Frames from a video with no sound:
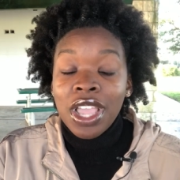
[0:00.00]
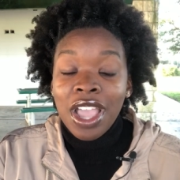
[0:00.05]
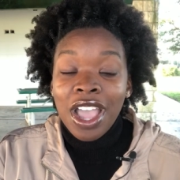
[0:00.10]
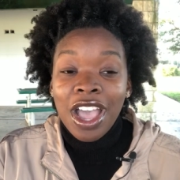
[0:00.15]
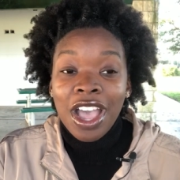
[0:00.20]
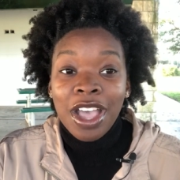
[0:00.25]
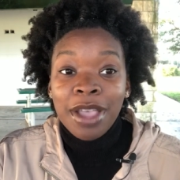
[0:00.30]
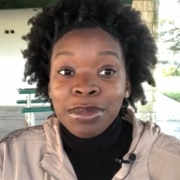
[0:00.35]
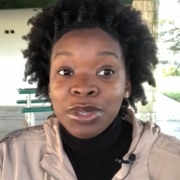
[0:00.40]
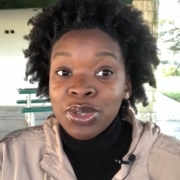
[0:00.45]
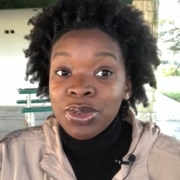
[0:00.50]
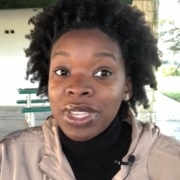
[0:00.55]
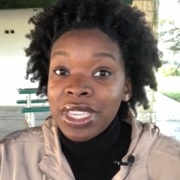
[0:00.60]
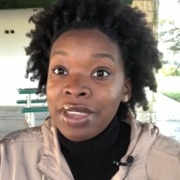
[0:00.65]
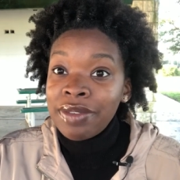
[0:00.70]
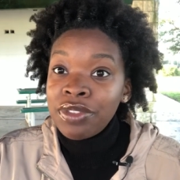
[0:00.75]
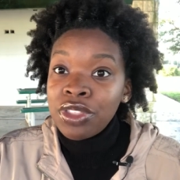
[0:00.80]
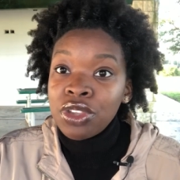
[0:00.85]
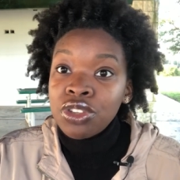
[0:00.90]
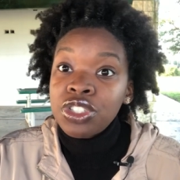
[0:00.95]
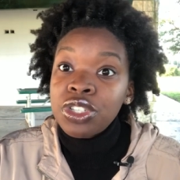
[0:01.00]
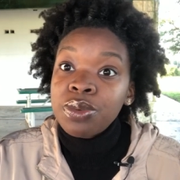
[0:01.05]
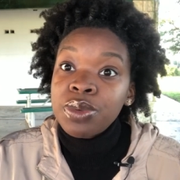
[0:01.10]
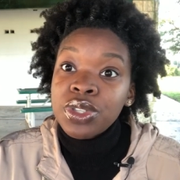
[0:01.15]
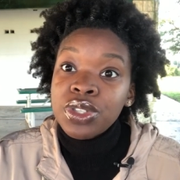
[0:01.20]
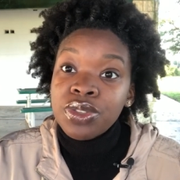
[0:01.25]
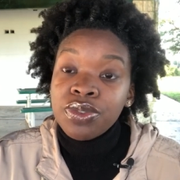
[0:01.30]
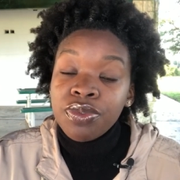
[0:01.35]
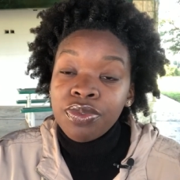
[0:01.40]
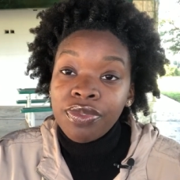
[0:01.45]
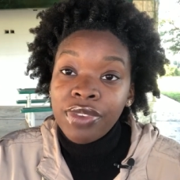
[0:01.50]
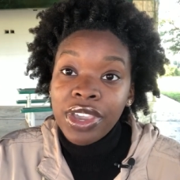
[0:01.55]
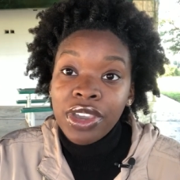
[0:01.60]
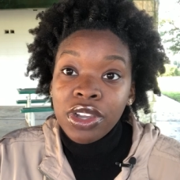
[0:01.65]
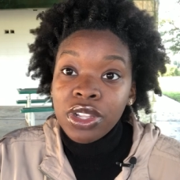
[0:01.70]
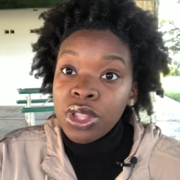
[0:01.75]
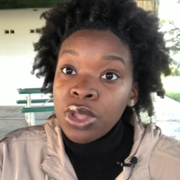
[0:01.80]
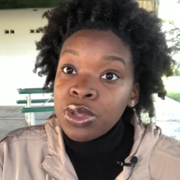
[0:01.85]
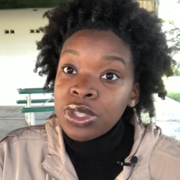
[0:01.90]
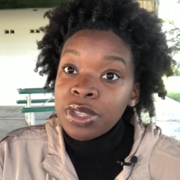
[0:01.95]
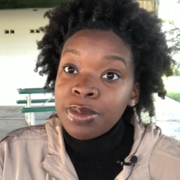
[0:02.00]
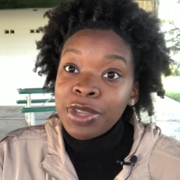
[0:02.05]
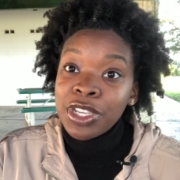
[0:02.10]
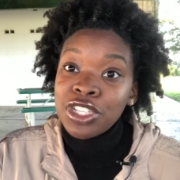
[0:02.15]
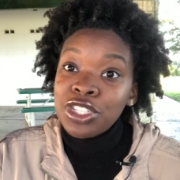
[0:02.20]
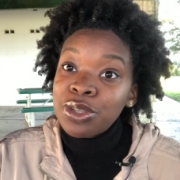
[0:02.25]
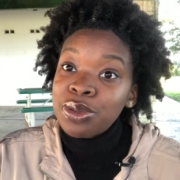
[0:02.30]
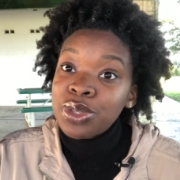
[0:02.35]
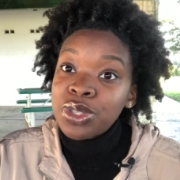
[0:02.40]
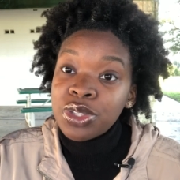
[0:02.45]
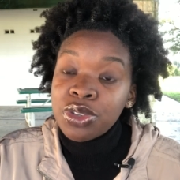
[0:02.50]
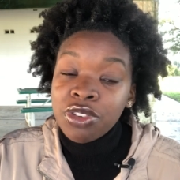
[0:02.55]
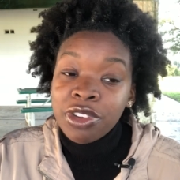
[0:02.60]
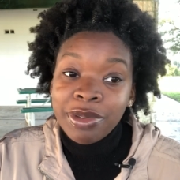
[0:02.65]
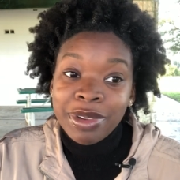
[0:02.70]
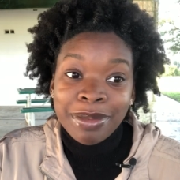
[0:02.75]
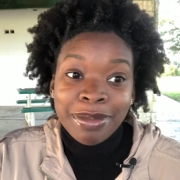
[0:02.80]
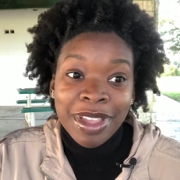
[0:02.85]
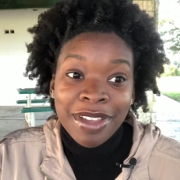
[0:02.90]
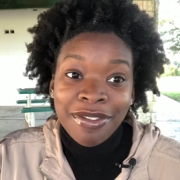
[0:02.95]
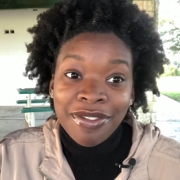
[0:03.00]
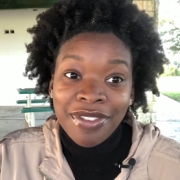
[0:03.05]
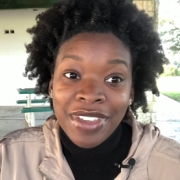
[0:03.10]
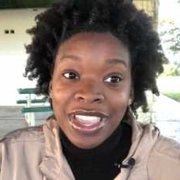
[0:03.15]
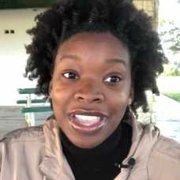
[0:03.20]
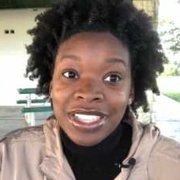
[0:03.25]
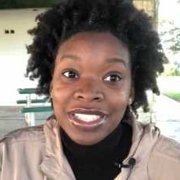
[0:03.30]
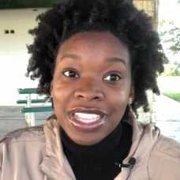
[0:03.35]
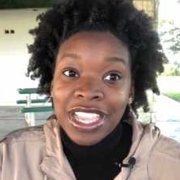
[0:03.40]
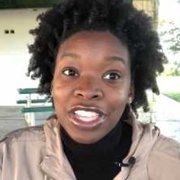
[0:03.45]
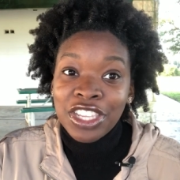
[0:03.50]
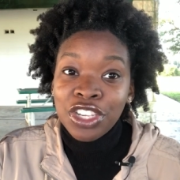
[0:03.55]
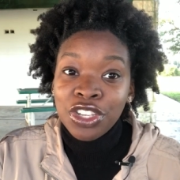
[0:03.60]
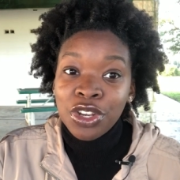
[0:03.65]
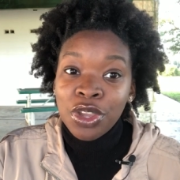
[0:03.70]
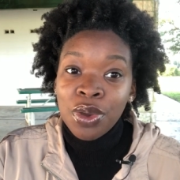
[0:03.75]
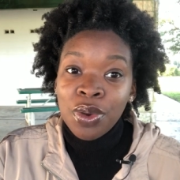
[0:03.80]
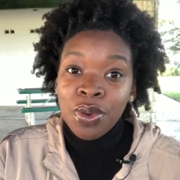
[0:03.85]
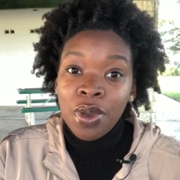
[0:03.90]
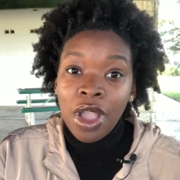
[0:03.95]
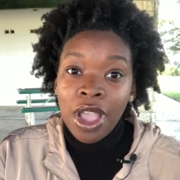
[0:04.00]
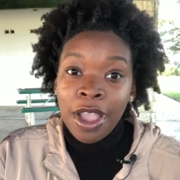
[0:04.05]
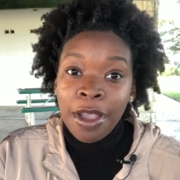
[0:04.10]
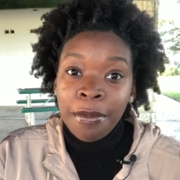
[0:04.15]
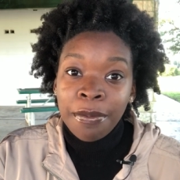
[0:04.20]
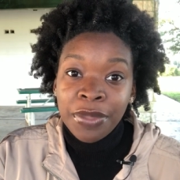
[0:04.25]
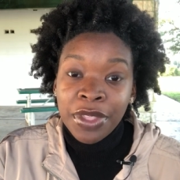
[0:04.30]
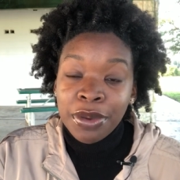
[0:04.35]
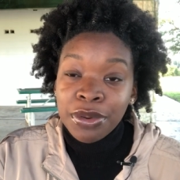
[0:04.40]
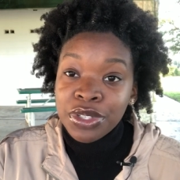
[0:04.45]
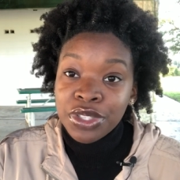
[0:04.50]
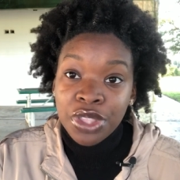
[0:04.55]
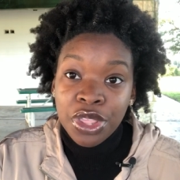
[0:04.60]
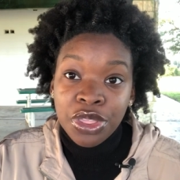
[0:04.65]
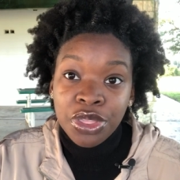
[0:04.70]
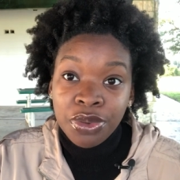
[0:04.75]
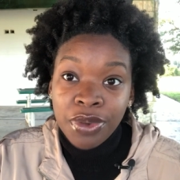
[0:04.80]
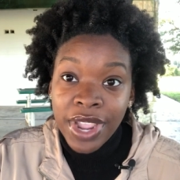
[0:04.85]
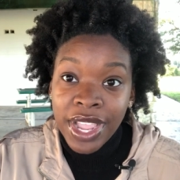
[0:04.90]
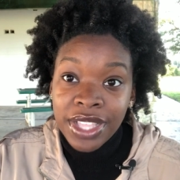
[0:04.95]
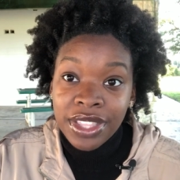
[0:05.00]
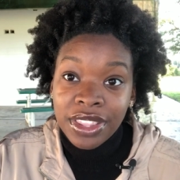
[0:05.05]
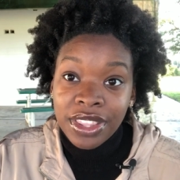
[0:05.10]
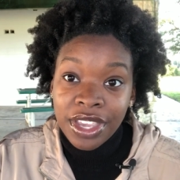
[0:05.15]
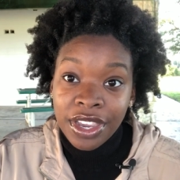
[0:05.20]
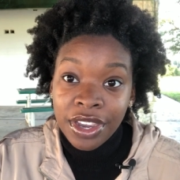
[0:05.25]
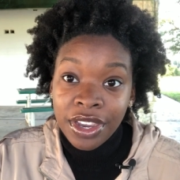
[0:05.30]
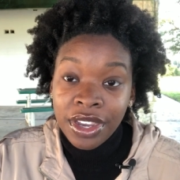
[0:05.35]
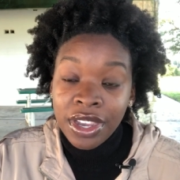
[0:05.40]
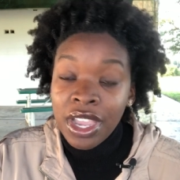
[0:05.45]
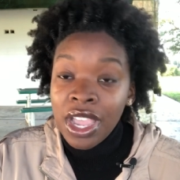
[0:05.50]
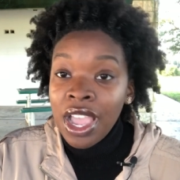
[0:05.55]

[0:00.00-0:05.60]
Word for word: Um, so even though she was very close to me, she was screaming in my face, and, you know, um, there was the threat there.